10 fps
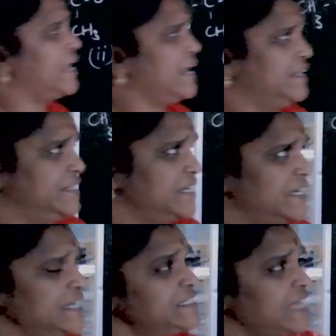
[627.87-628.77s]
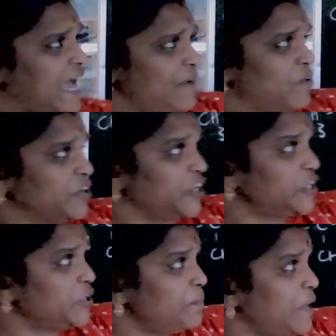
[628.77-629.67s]
in this, I
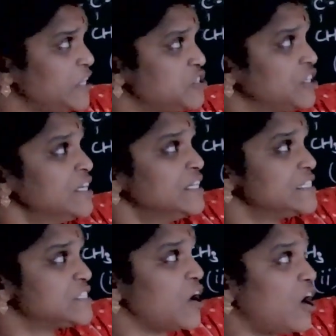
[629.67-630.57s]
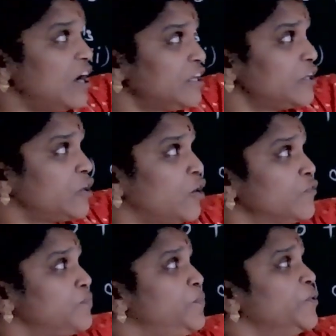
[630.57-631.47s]
wanted to mention salt
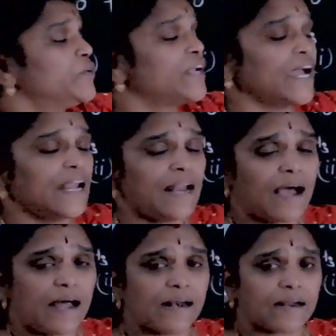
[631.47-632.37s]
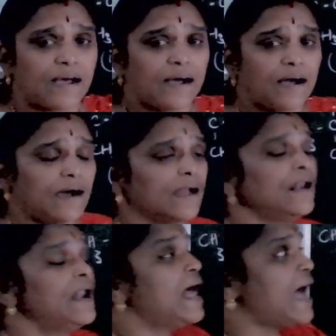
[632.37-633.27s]
of butyl alcohol
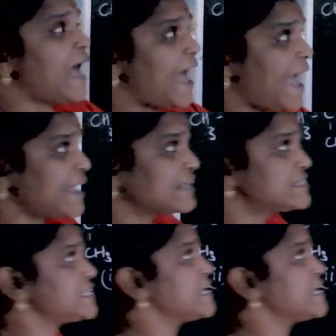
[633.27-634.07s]
acts